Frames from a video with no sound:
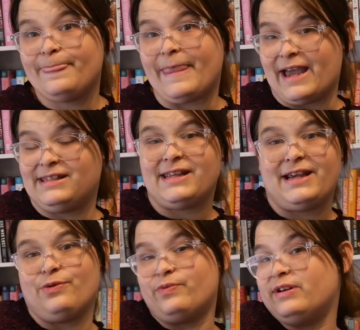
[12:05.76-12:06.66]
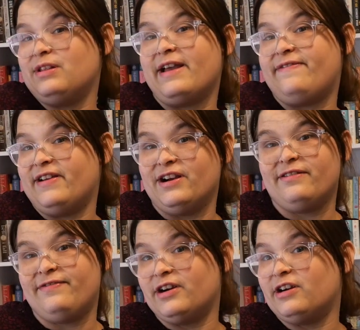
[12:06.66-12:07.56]
that's like a real life
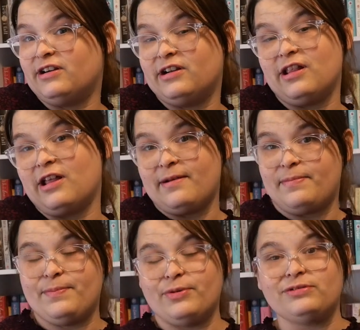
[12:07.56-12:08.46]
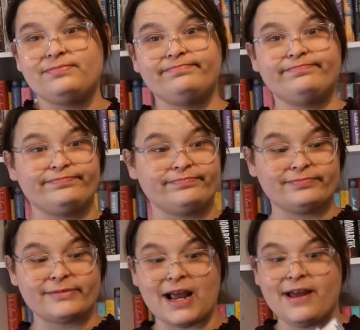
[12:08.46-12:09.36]
fear for a lot of people.
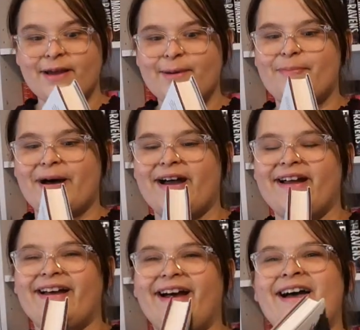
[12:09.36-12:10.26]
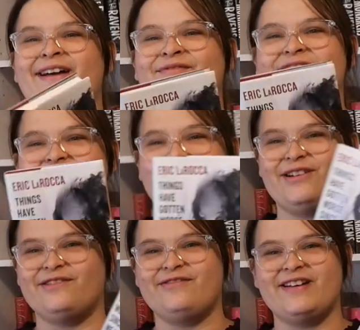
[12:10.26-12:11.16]
But I'm gonna
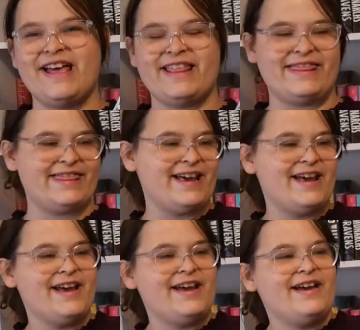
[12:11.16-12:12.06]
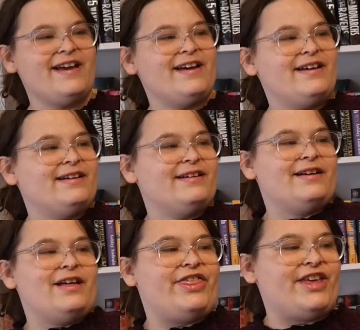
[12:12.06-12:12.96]
go with
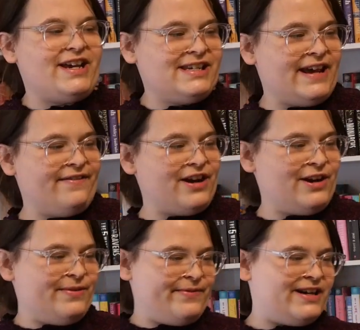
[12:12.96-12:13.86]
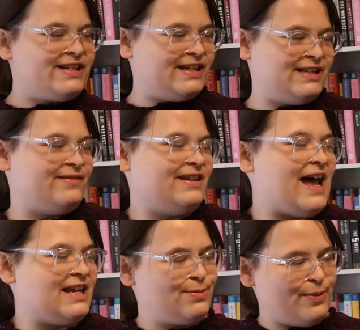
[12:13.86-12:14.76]
Things Have Gotten Worse Since We
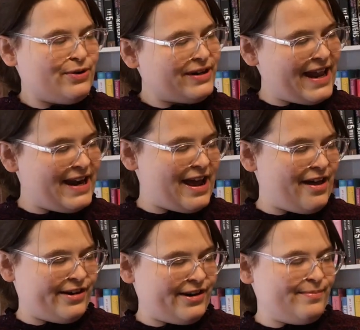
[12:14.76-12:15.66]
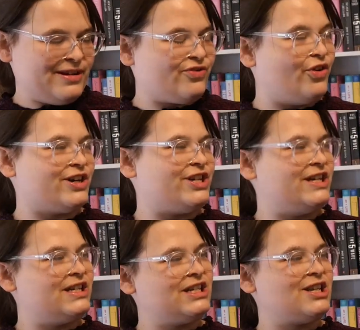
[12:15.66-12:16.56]
Last Spoke and Other
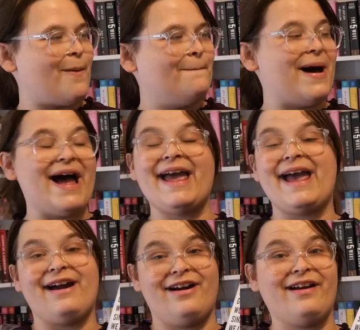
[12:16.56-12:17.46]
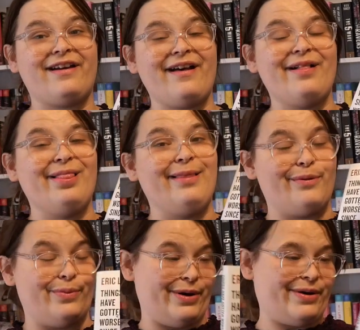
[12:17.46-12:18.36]
Misfortunes by Eric
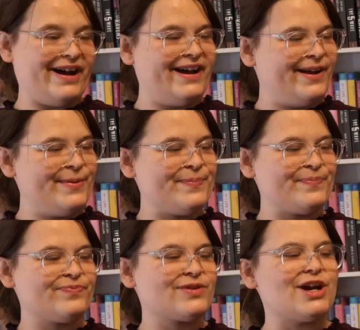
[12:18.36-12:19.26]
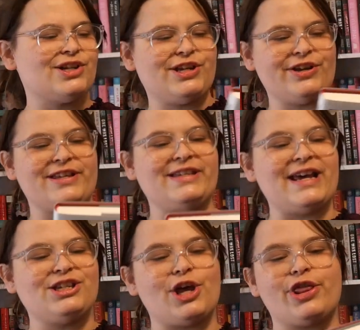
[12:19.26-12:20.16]
LaRocca. So this
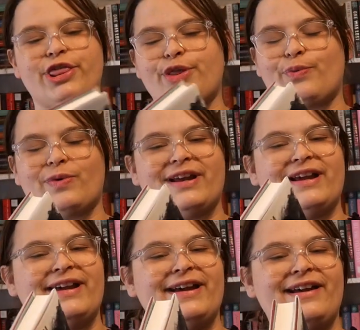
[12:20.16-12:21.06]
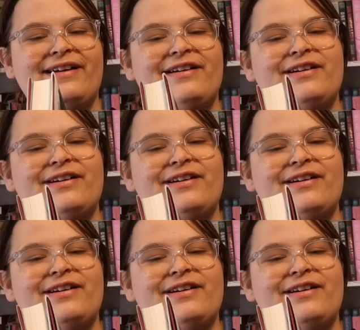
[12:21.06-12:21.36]
has 3